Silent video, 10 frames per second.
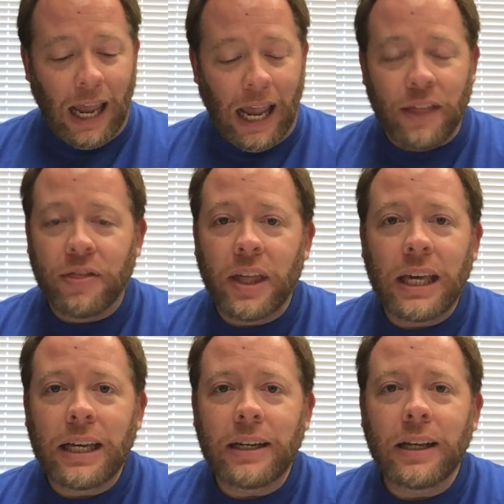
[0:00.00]
And
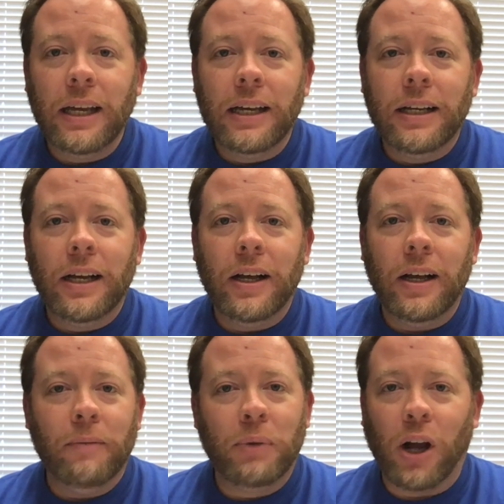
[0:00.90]
then,
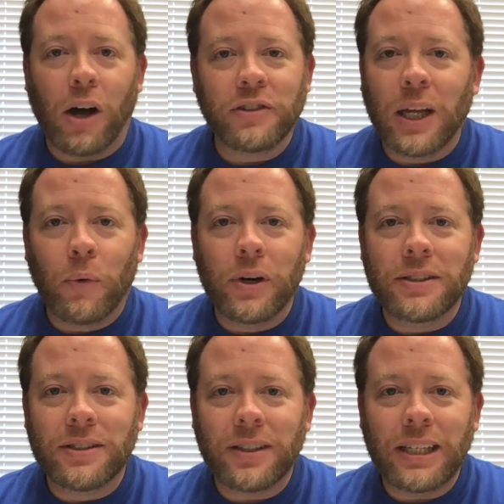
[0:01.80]
because they were in
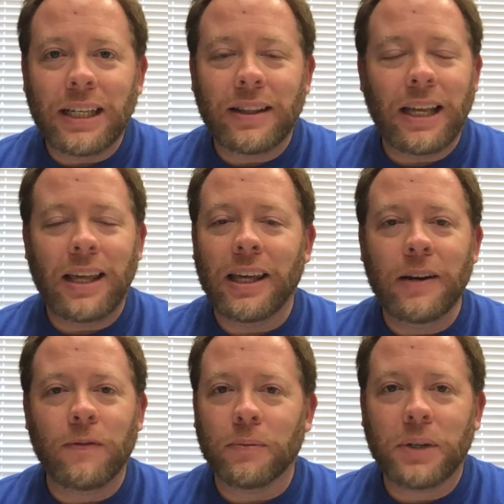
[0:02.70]
sin, they
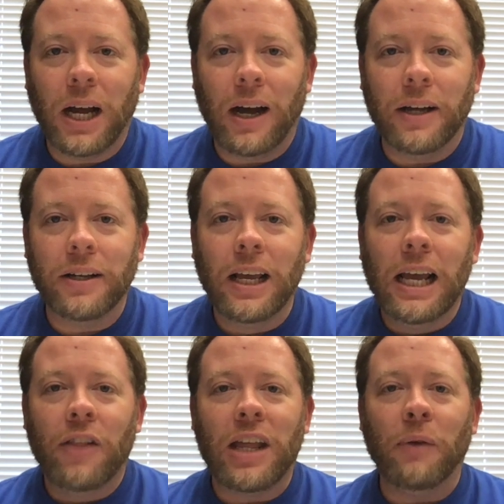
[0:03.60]
hid from God.
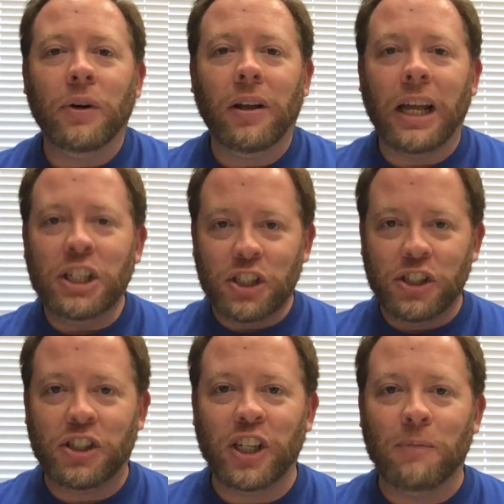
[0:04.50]
That
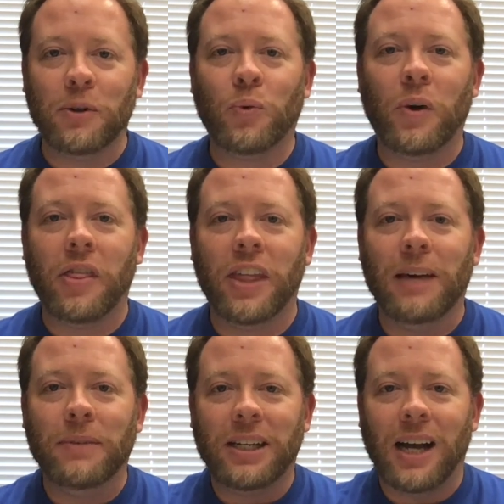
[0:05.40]
relationship between
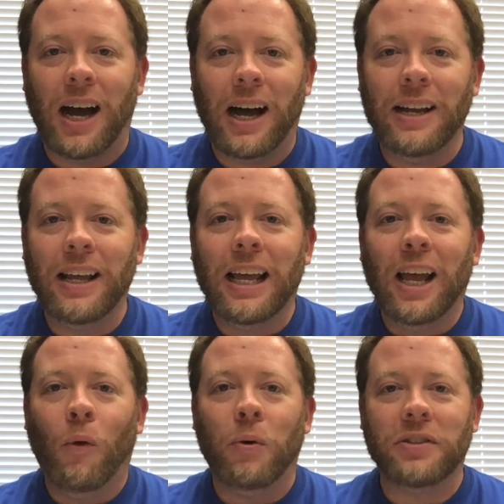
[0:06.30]
them and God
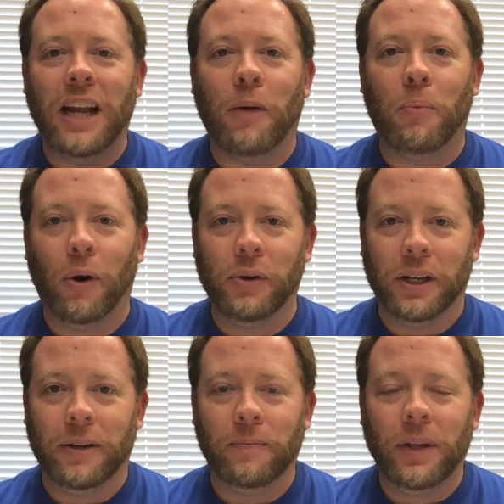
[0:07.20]
was now
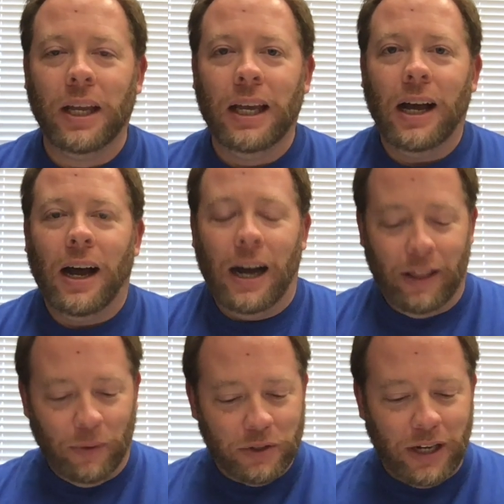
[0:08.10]
broken.
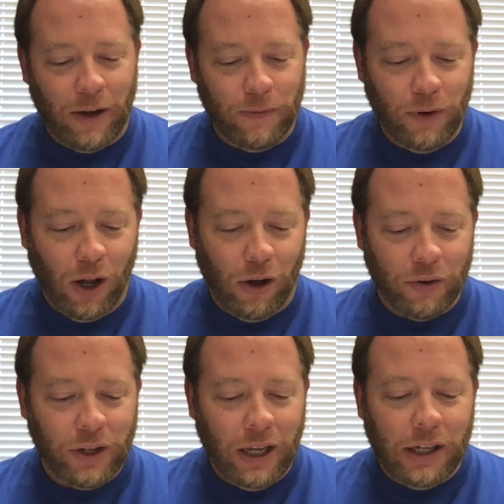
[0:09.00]
It was now
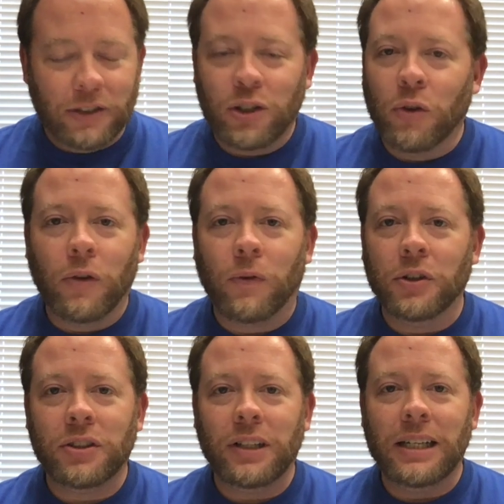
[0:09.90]
flawed. So the
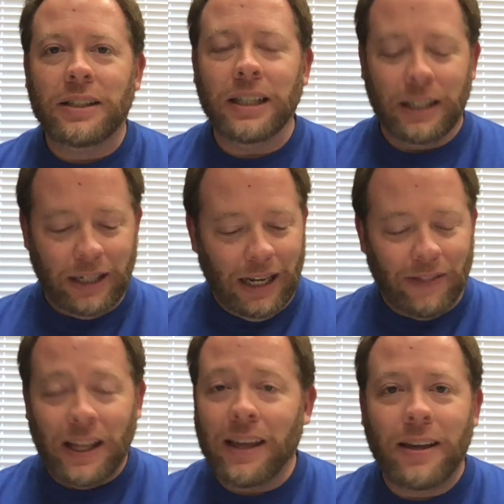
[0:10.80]
first thing they did,
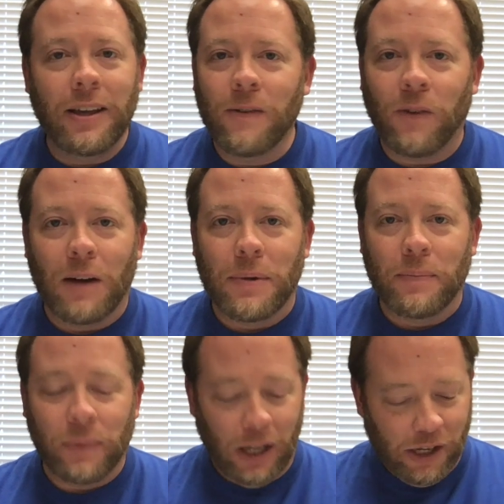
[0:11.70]
they hid from
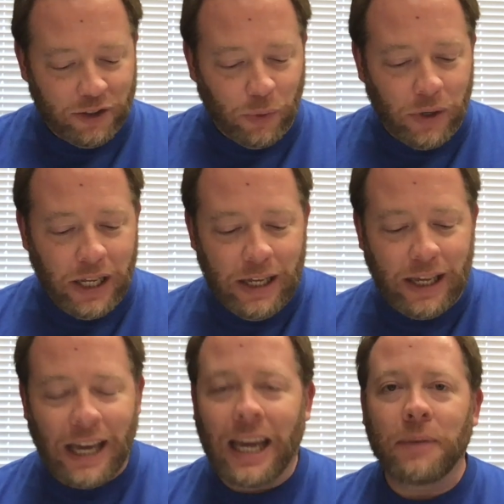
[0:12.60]
him. So when he
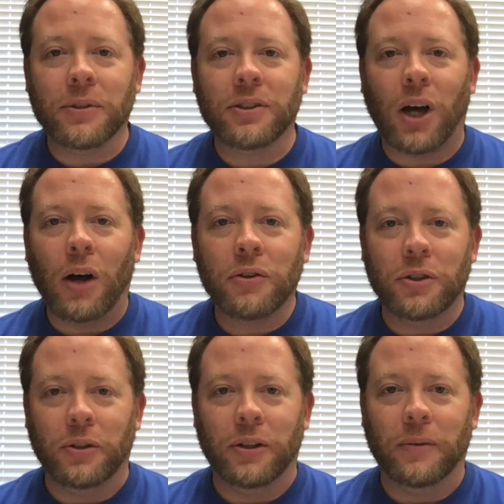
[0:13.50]
came to talk
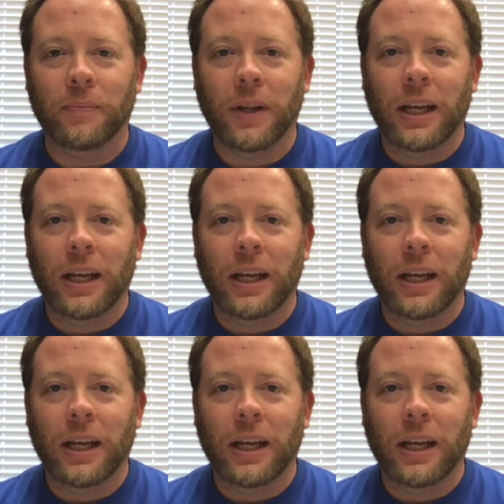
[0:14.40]
to them,